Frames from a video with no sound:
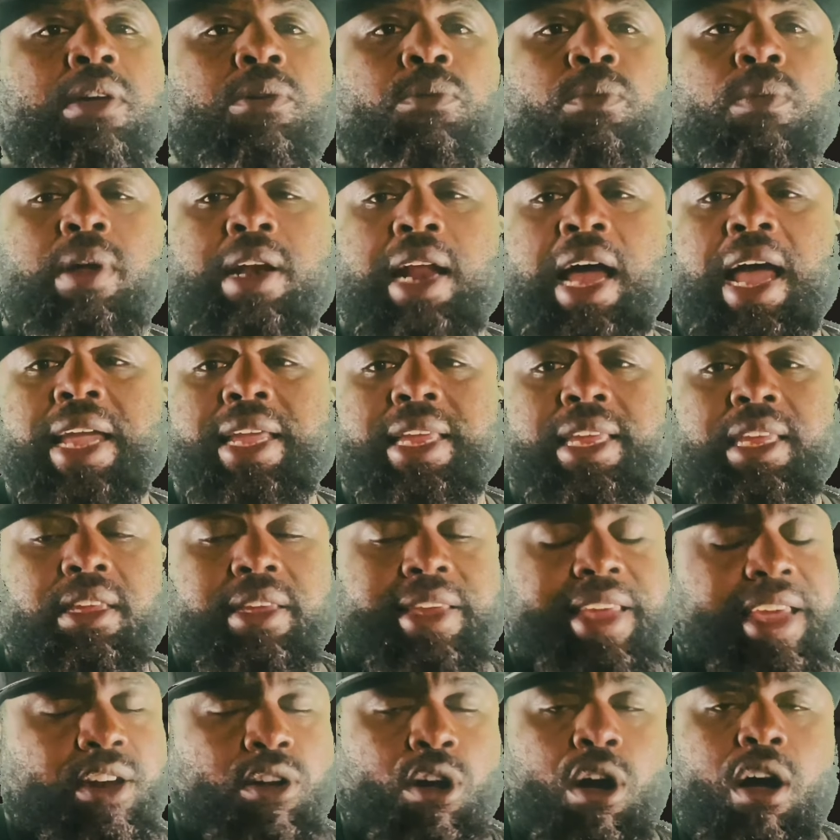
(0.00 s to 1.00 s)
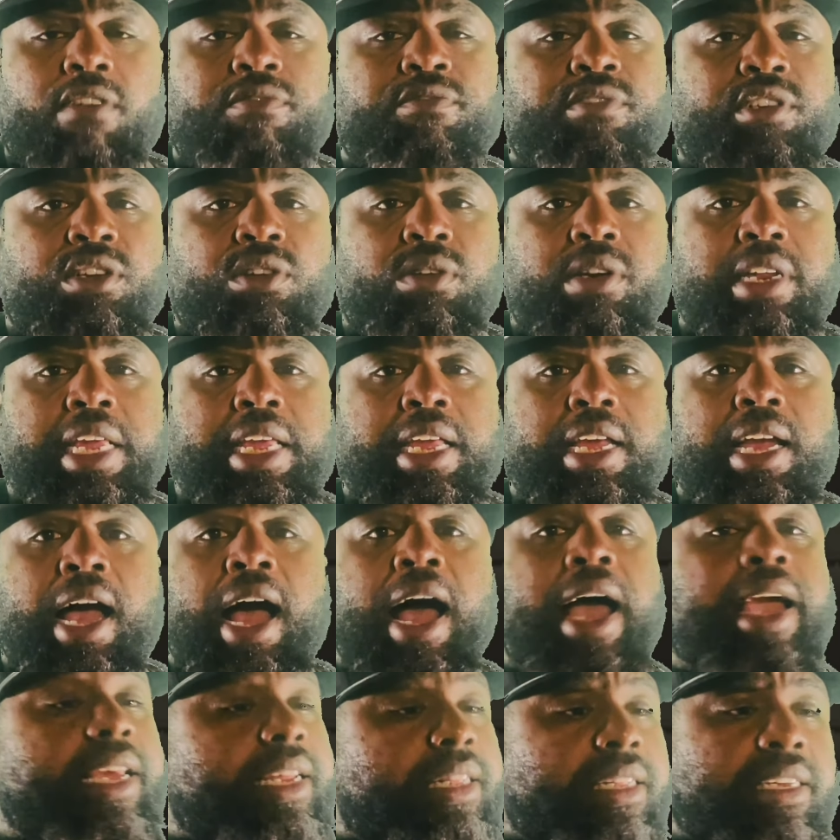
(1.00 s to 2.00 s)
When I get off duty,
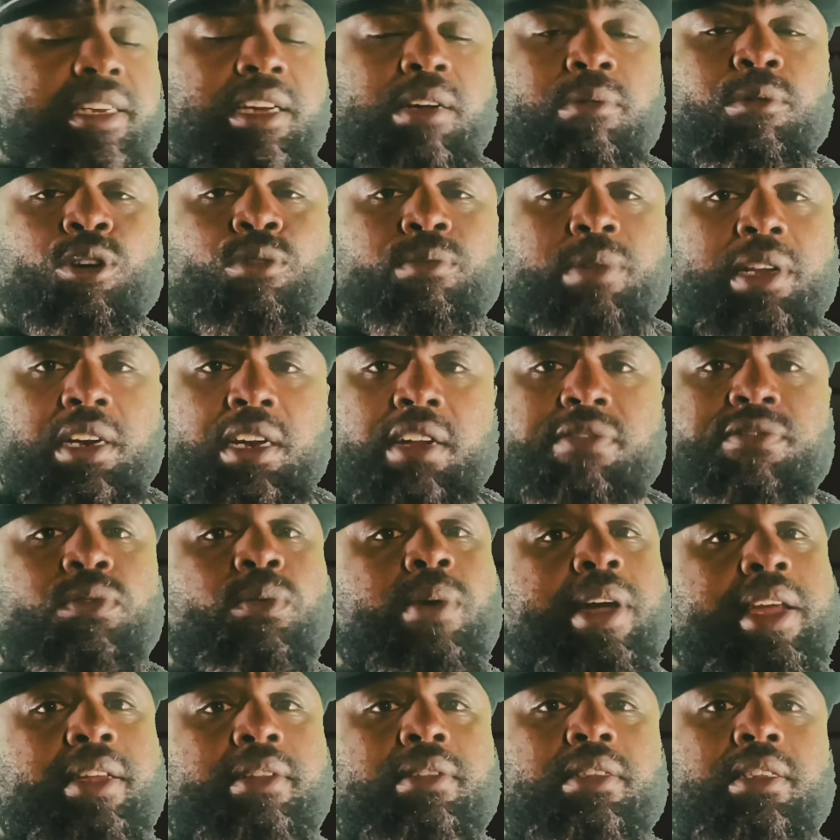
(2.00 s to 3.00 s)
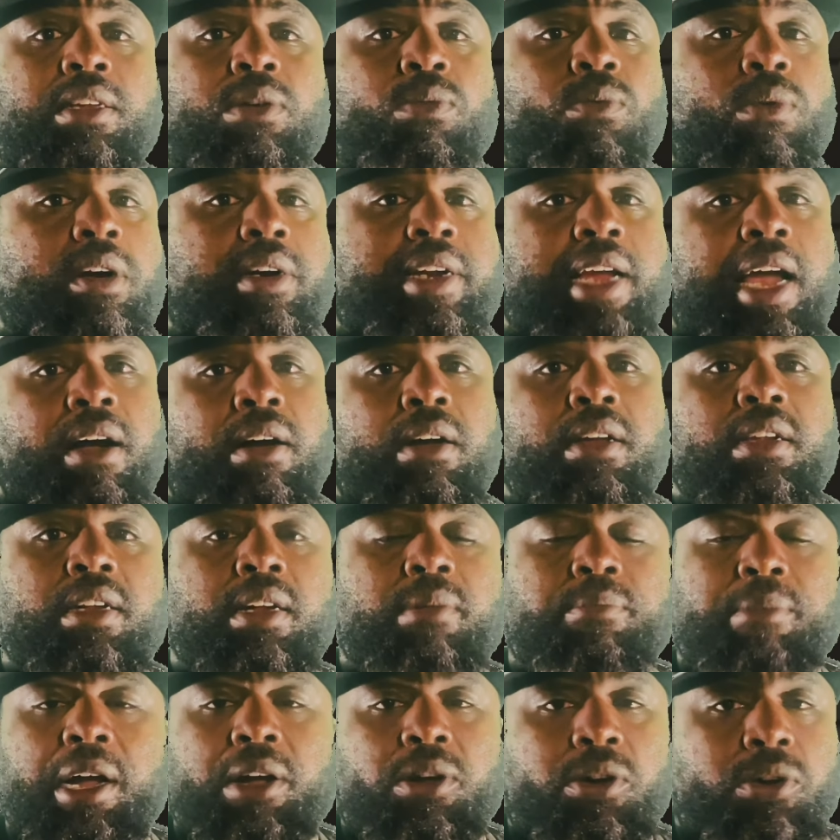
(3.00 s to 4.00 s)
I get to come home and lift weights and work out
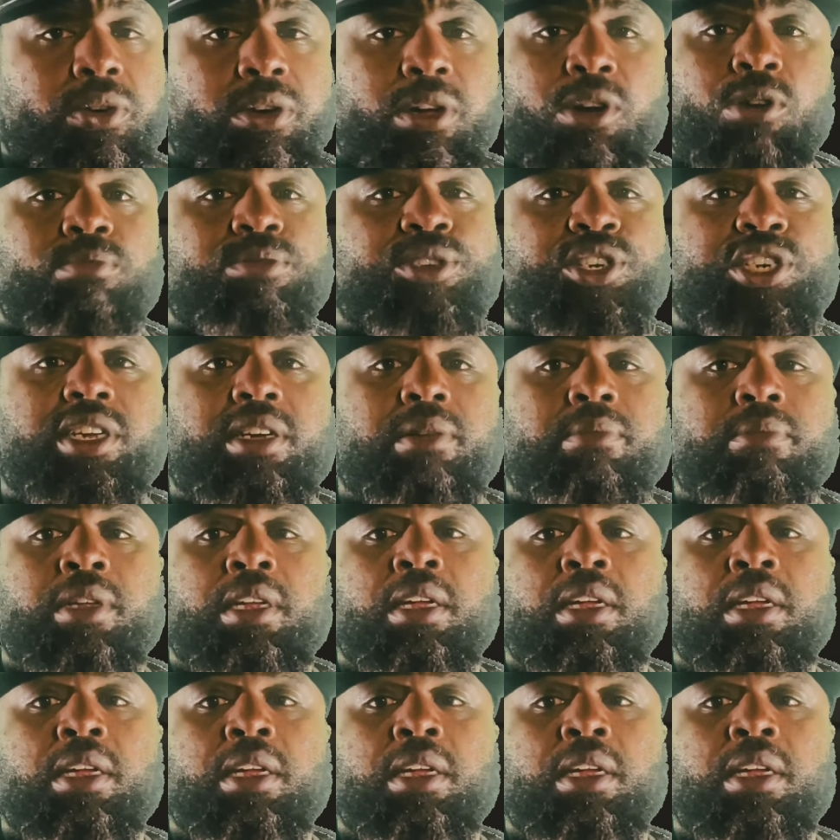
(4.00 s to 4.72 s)
in my own home gym.